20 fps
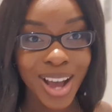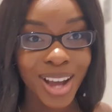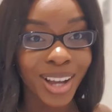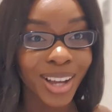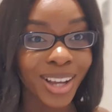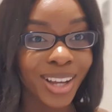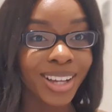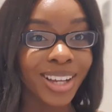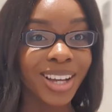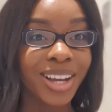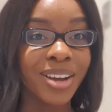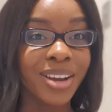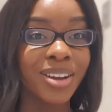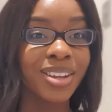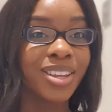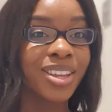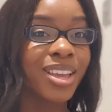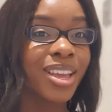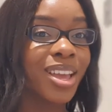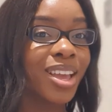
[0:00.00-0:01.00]
uh,
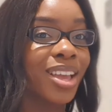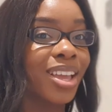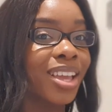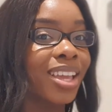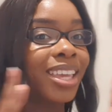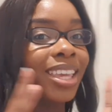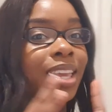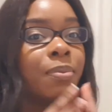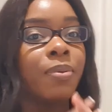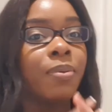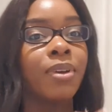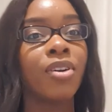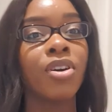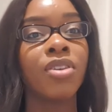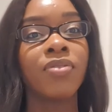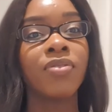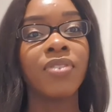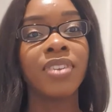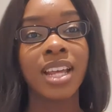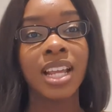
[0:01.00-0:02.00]
keep
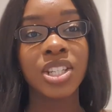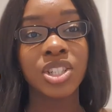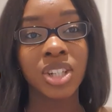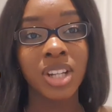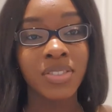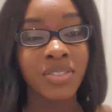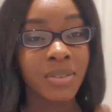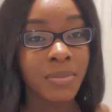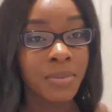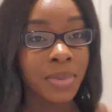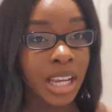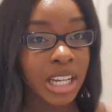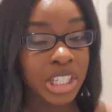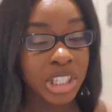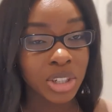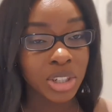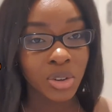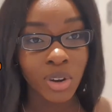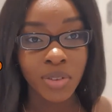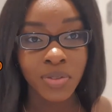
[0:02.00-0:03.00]
confidential
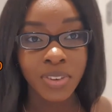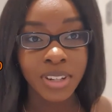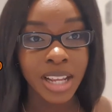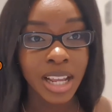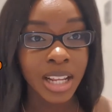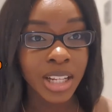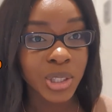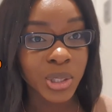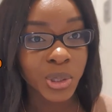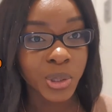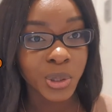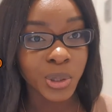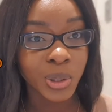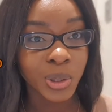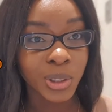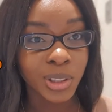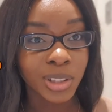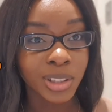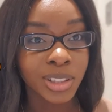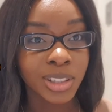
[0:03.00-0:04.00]
information
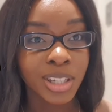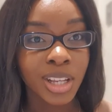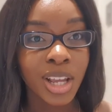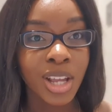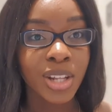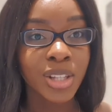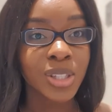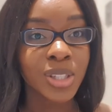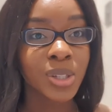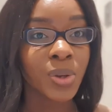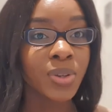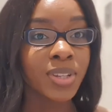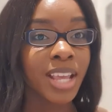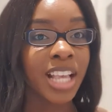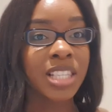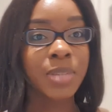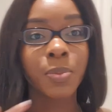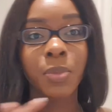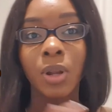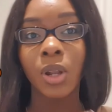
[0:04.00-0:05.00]
confidential, don't
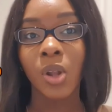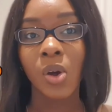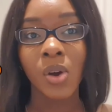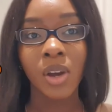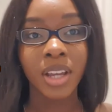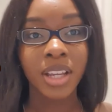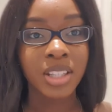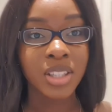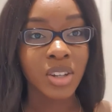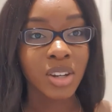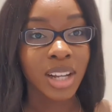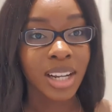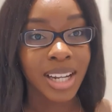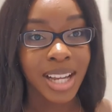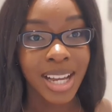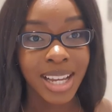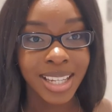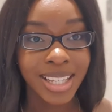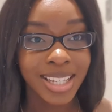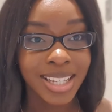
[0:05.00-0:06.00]
exploit your
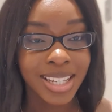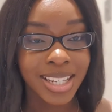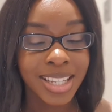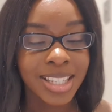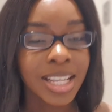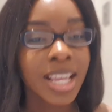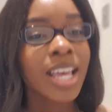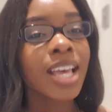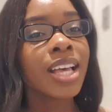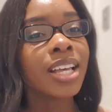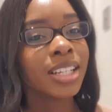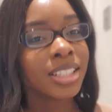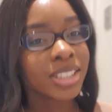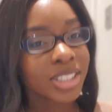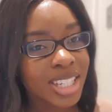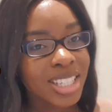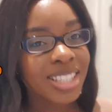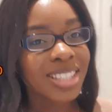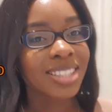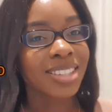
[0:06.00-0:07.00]
clients,
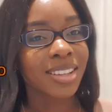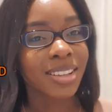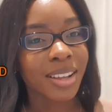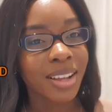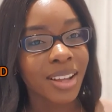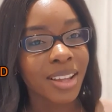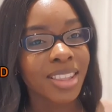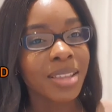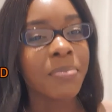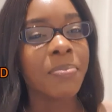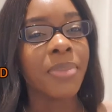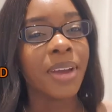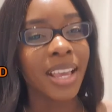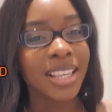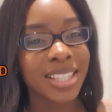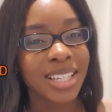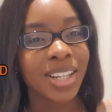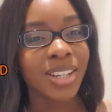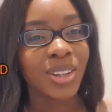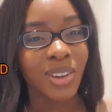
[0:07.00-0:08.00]
just the
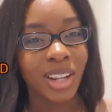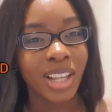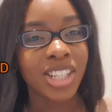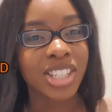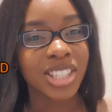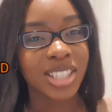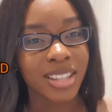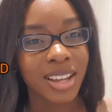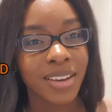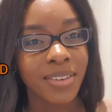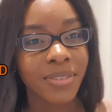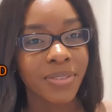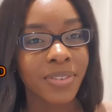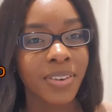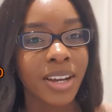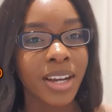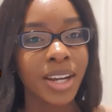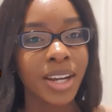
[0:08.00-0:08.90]
basic knowledge stuff.